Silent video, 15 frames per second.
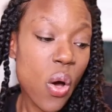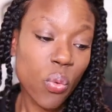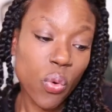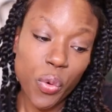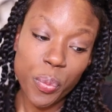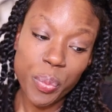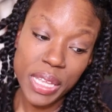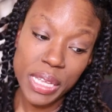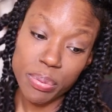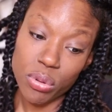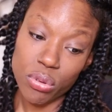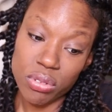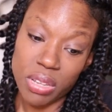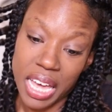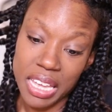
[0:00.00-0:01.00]
Well,
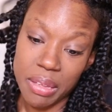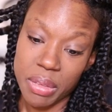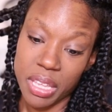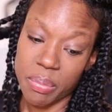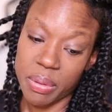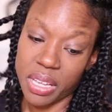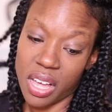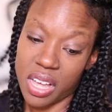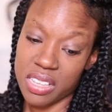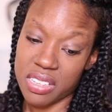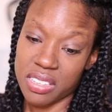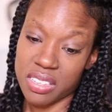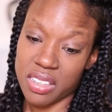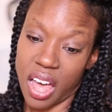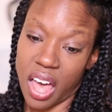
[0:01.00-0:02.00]
people like me because
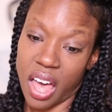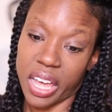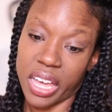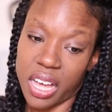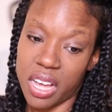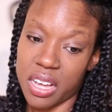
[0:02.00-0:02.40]
I